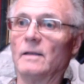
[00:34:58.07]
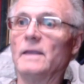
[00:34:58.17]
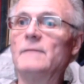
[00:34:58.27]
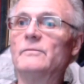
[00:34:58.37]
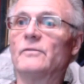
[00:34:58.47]

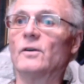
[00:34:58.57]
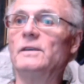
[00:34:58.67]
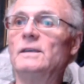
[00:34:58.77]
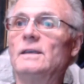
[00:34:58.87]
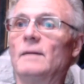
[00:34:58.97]
name for
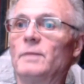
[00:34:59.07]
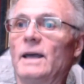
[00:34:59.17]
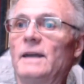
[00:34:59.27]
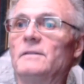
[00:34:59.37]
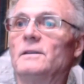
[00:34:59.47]
the
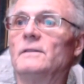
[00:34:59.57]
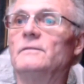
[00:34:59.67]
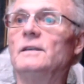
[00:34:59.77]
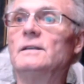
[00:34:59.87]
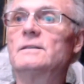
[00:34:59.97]
planet
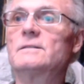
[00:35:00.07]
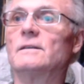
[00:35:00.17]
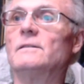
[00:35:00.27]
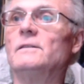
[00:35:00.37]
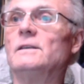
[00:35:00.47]
Venus,
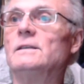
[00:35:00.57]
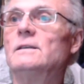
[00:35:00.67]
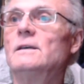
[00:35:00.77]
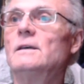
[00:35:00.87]
the